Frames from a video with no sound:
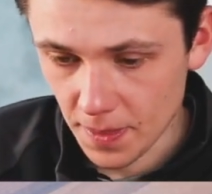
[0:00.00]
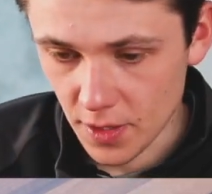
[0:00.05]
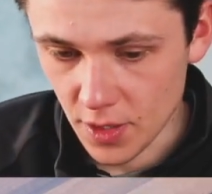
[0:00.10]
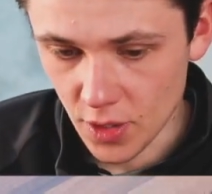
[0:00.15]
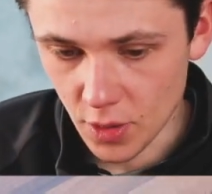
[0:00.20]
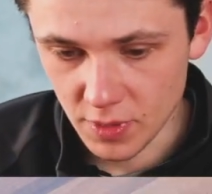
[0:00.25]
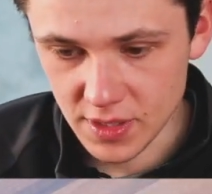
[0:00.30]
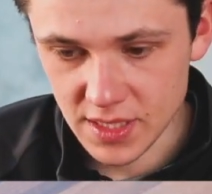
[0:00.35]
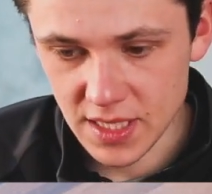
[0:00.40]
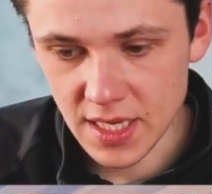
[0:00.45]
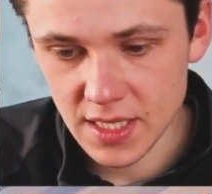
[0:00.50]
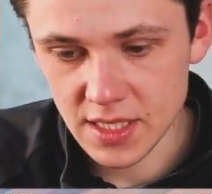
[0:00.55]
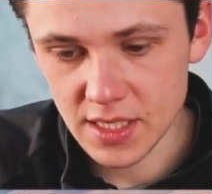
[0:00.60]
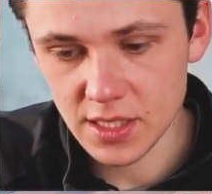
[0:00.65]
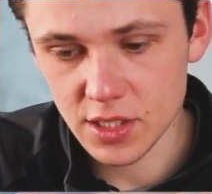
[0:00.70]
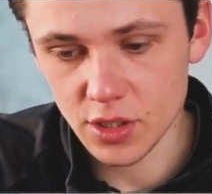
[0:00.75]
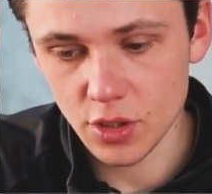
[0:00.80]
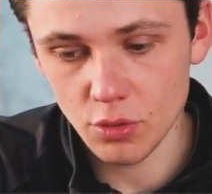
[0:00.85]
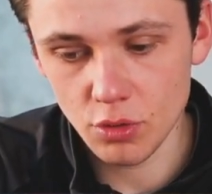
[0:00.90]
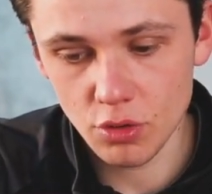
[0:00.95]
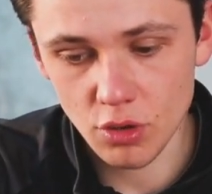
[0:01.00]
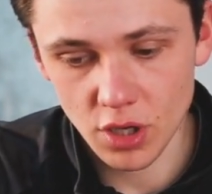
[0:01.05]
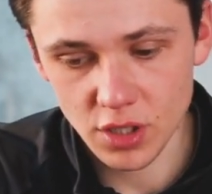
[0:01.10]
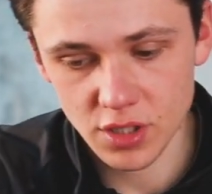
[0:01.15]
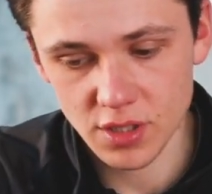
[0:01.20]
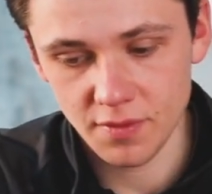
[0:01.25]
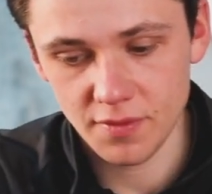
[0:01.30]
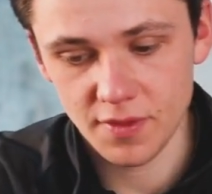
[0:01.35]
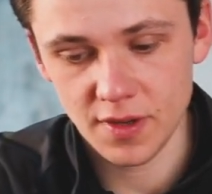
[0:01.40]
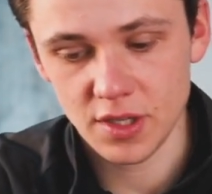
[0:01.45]
you know, it's easy to do
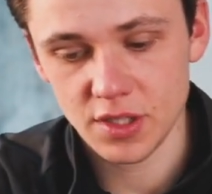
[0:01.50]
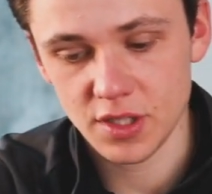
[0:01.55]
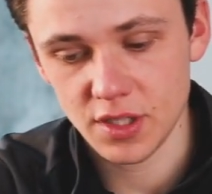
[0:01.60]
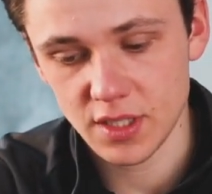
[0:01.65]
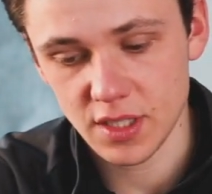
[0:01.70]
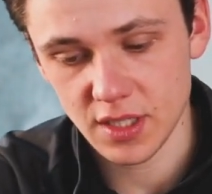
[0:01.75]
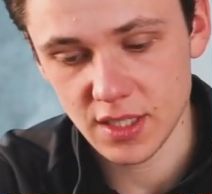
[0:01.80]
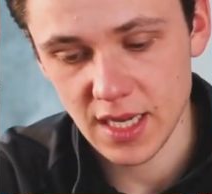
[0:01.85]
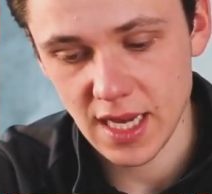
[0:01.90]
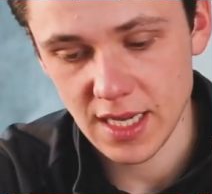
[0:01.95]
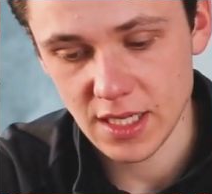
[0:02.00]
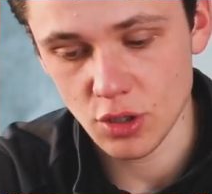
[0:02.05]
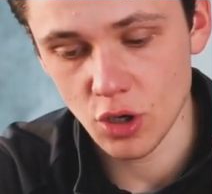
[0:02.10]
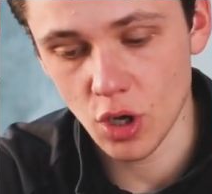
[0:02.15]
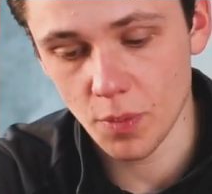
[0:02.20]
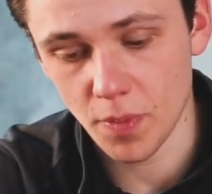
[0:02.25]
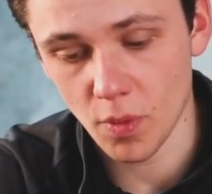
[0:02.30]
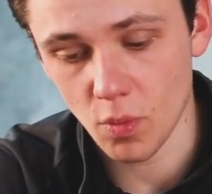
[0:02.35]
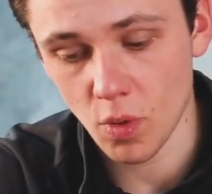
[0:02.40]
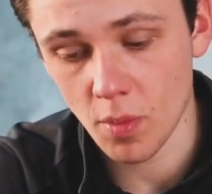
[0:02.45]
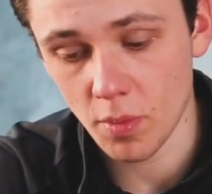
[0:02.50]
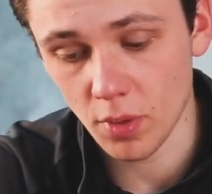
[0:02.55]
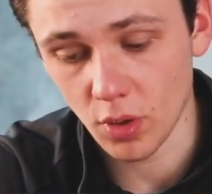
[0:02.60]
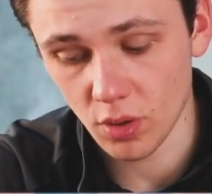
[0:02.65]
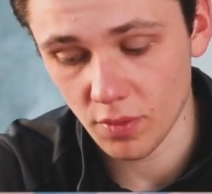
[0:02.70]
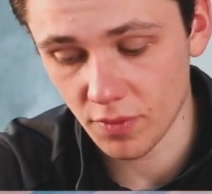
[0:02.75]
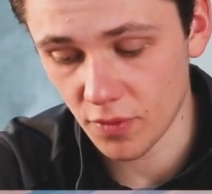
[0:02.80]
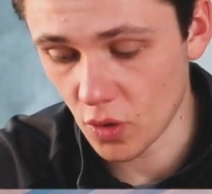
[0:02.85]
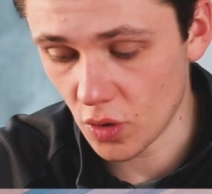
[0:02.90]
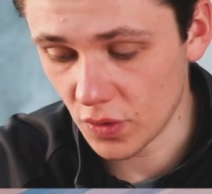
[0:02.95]
crossing and finishing to set it up, but what we're
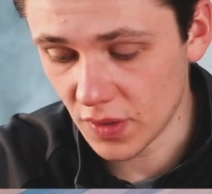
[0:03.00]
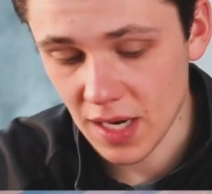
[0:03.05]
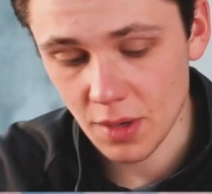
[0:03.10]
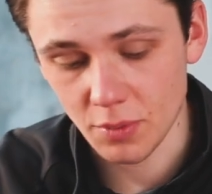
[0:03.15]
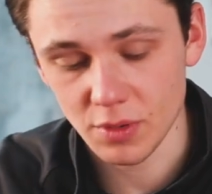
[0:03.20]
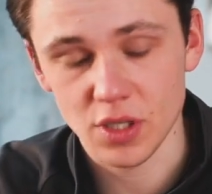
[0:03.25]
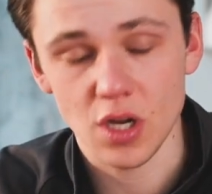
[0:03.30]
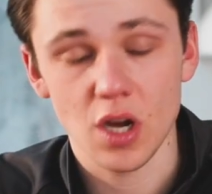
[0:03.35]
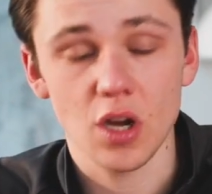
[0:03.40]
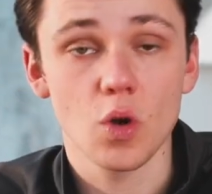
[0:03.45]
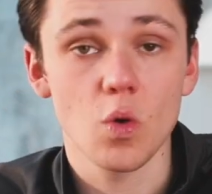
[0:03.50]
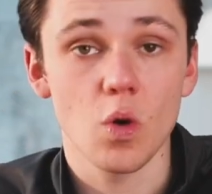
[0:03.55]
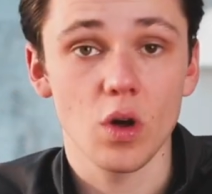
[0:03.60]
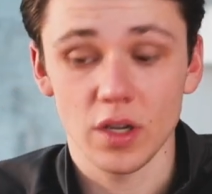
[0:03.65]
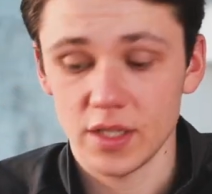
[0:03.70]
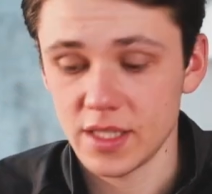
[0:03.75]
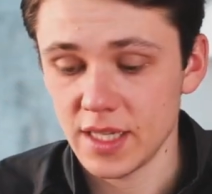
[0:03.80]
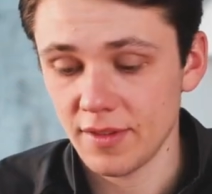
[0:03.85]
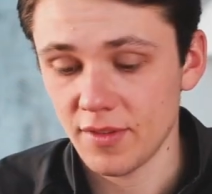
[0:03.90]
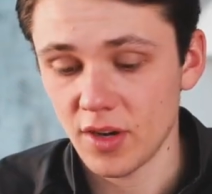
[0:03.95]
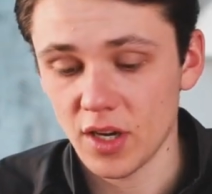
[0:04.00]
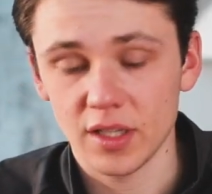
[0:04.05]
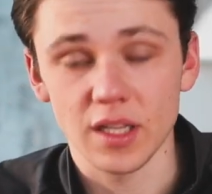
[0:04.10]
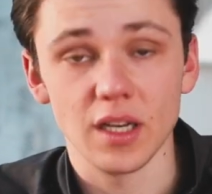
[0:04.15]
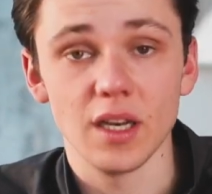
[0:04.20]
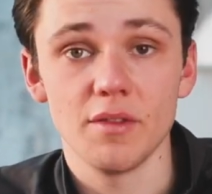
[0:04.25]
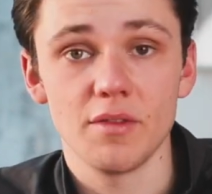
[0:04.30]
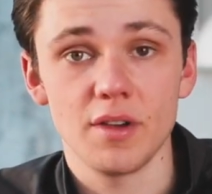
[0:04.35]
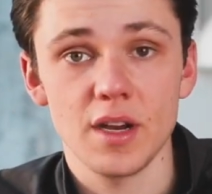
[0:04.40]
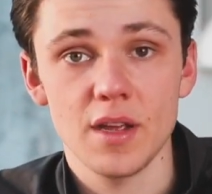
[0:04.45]
looking for now is our quality of our
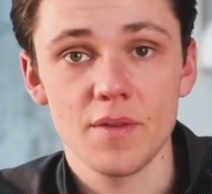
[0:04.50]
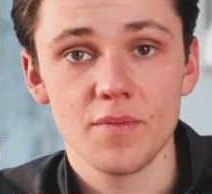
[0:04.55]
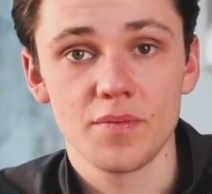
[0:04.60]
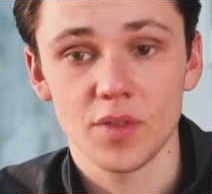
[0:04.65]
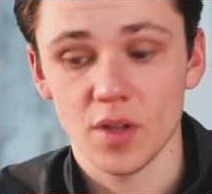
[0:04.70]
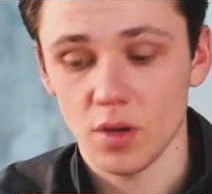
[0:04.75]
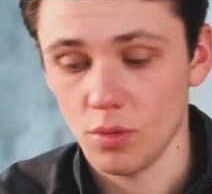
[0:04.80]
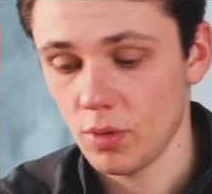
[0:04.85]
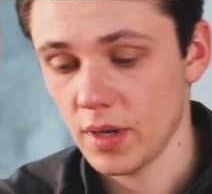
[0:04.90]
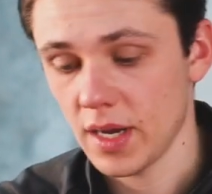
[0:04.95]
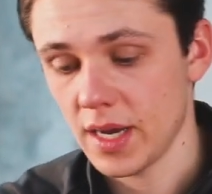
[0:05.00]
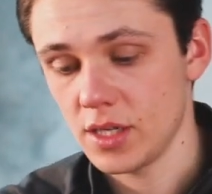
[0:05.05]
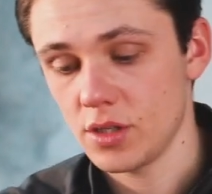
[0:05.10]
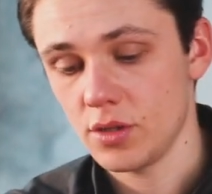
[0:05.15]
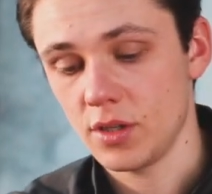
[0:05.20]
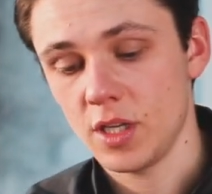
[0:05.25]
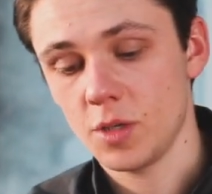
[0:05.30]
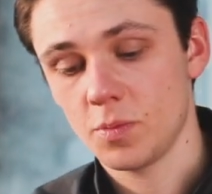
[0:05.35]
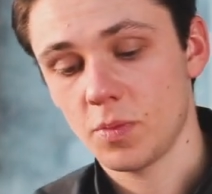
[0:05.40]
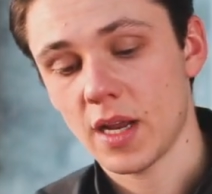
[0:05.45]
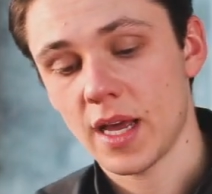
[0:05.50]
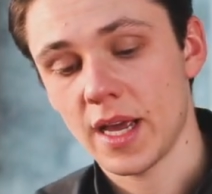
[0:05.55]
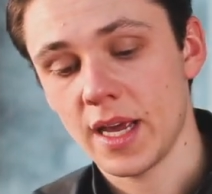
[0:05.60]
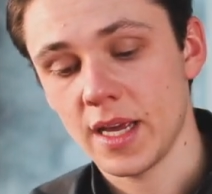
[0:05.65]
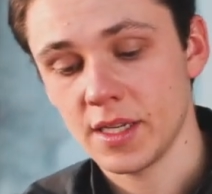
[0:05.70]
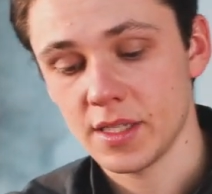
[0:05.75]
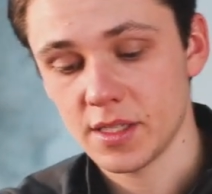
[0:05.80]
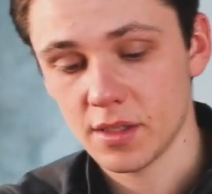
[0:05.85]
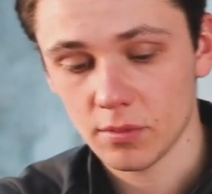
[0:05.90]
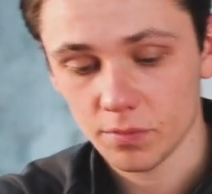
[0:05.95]
delivery. Okay, so these
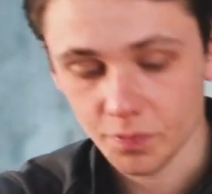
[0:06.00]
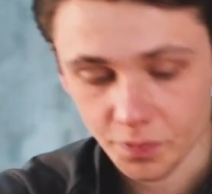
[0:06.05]
players